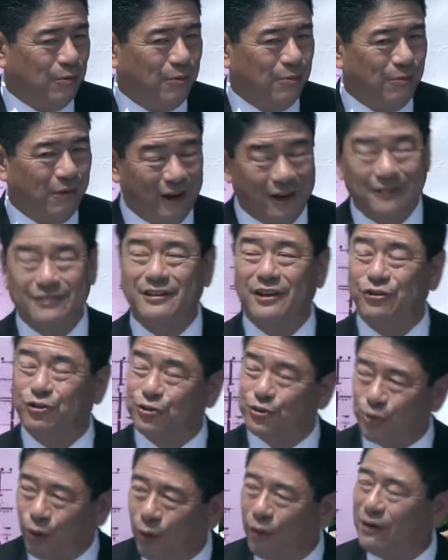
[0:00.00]
Well, the
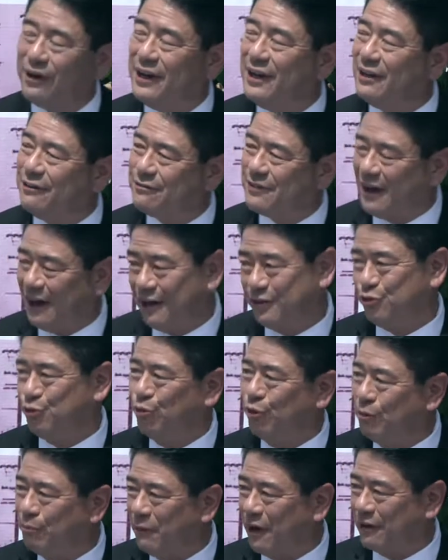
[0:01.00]
story of
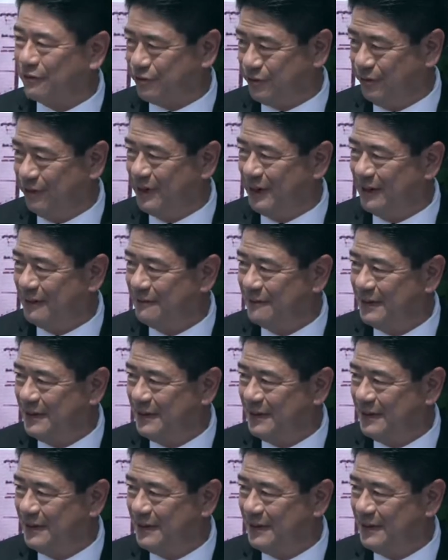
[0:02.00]
Kazuo Masuda,